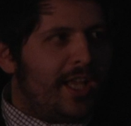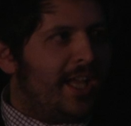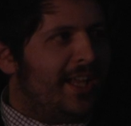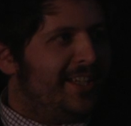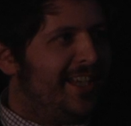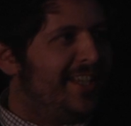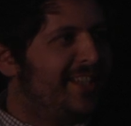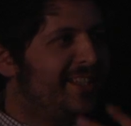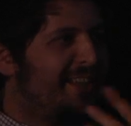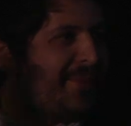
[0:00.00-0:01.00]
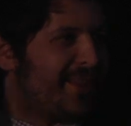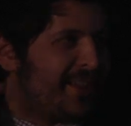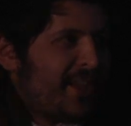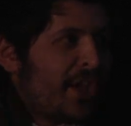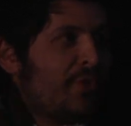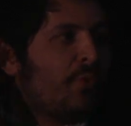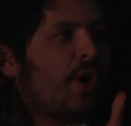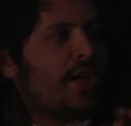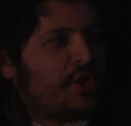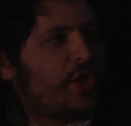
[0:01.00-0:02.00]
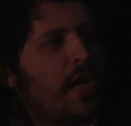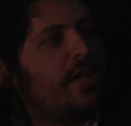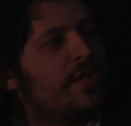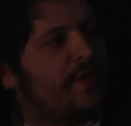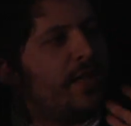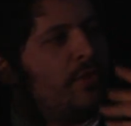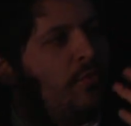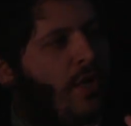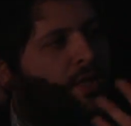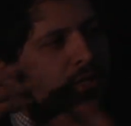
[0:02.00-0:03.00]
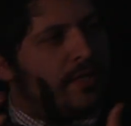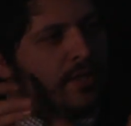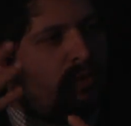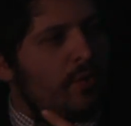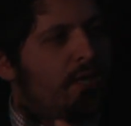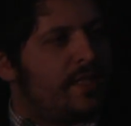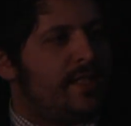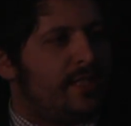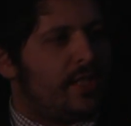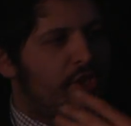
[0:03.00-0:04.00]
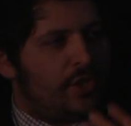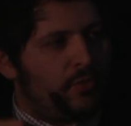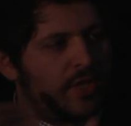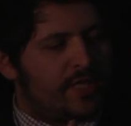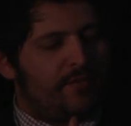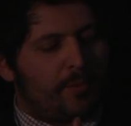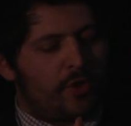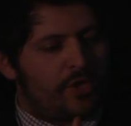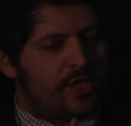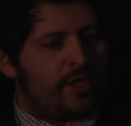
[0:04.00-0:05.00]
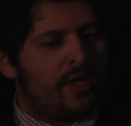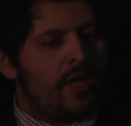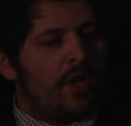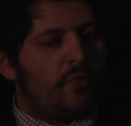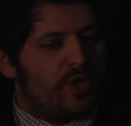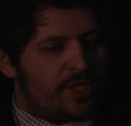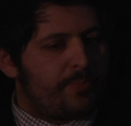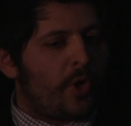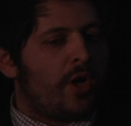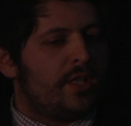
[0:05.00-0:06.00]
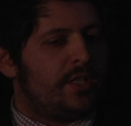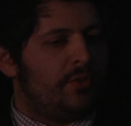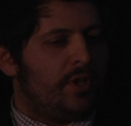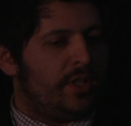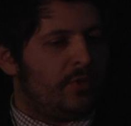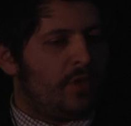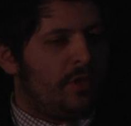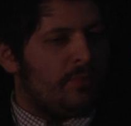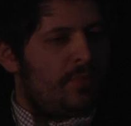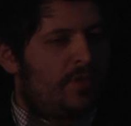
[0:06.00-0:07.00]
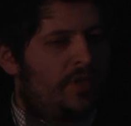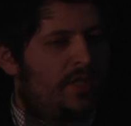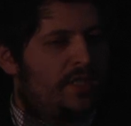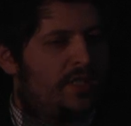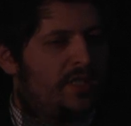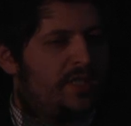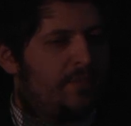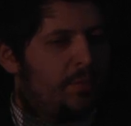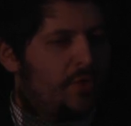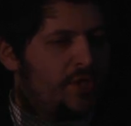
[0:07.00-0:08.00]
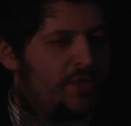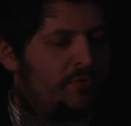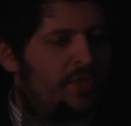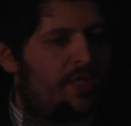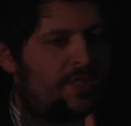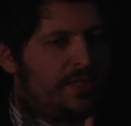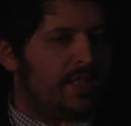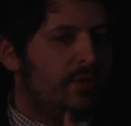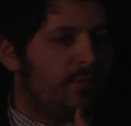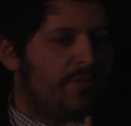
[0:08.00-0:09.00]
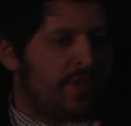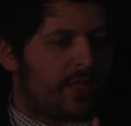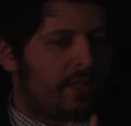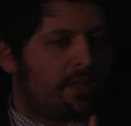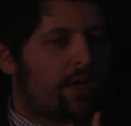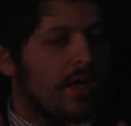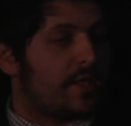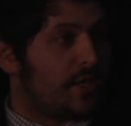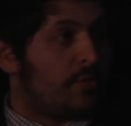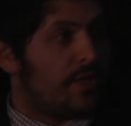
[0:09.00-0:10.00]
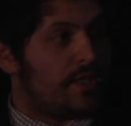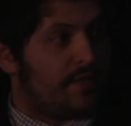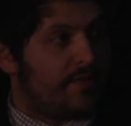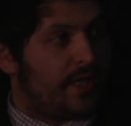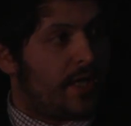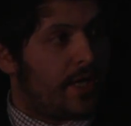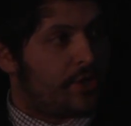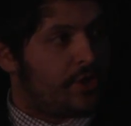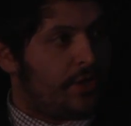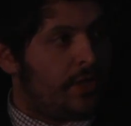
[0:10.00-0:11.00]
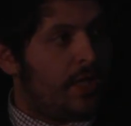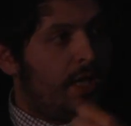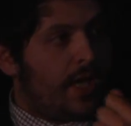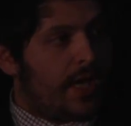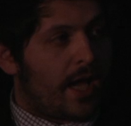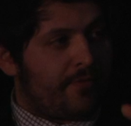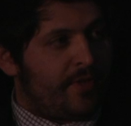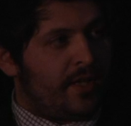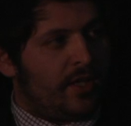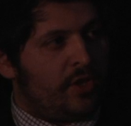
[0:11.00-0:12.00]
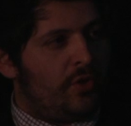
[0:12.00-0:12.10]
And and you want to challenge that. You want to see tension. You want to see the person respond to it. You want to see the person really deal with the consequences of their action and have that.